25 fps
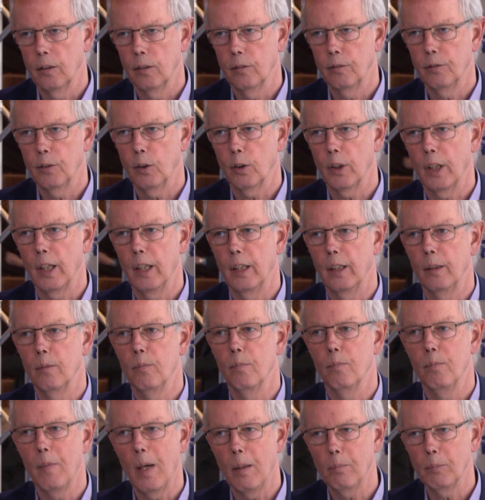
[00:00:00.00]
for a
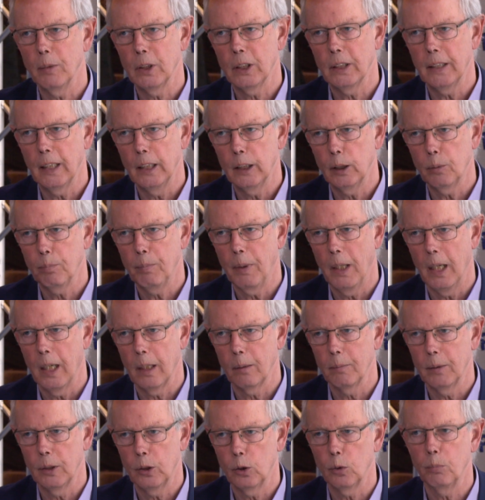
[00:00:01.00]
member state's
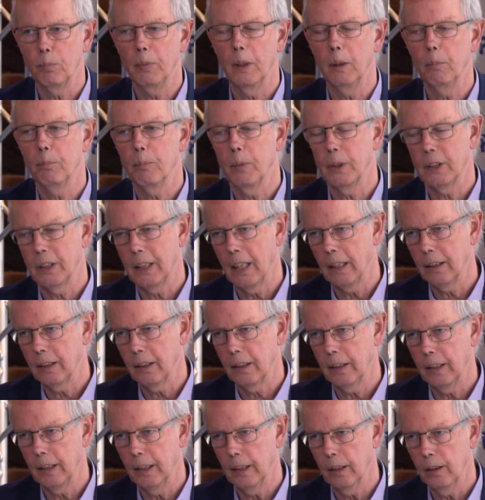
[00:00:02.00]
parliament to be
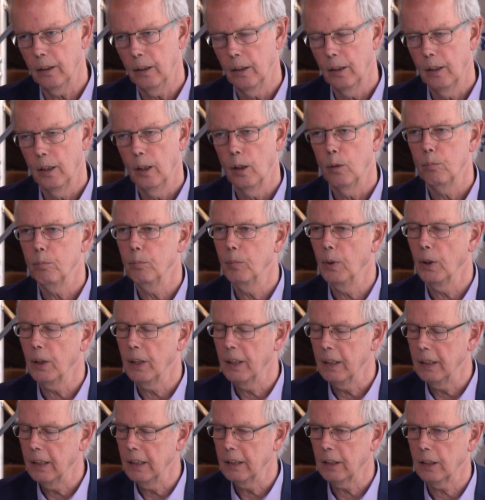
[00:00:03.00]
presented here, but
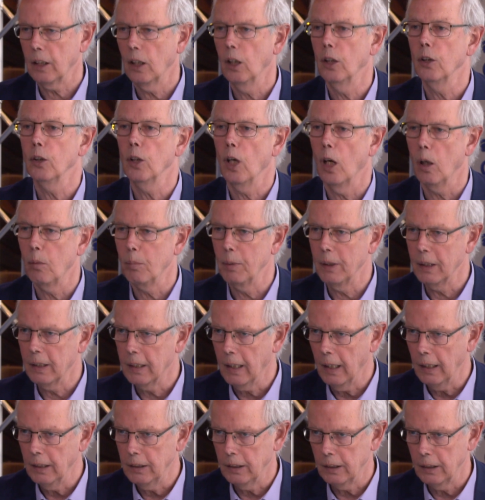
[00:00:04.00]
it is an
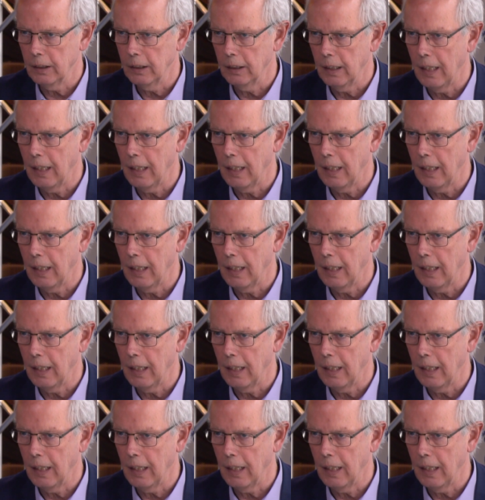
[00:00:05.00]
obligation,